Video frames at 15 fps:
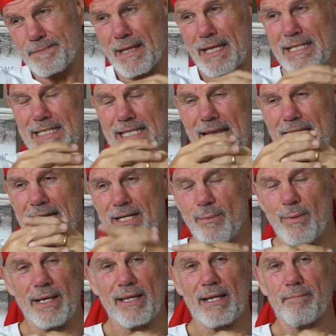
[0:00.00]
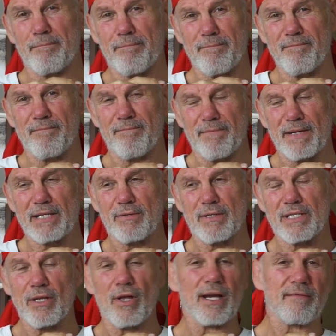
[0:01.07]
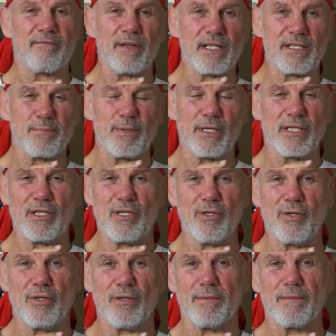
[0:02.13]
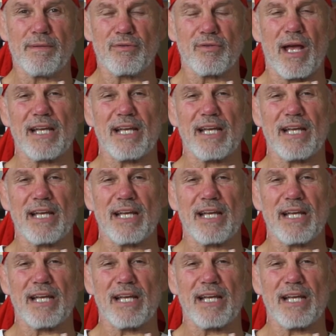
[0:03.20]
it's sad in a way that victories like Villers-Bretonneux